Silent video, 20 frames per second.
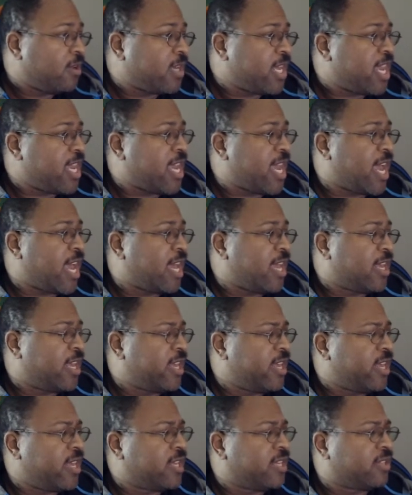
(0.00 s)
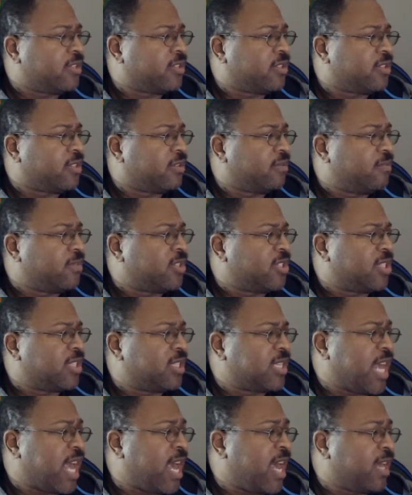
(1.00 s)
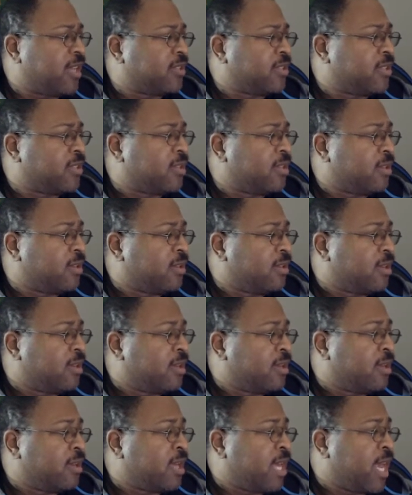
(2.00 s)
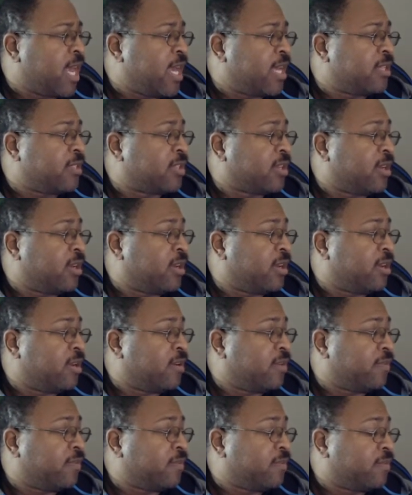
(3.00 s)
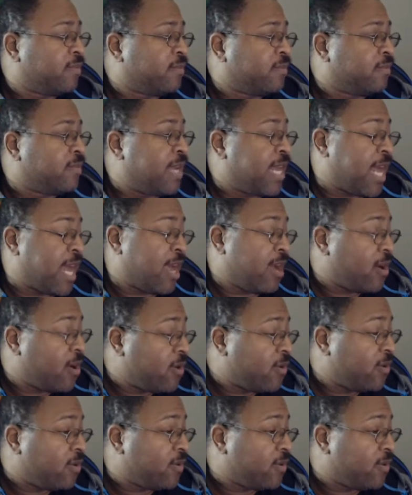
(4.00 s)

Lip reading: at his stats as of now,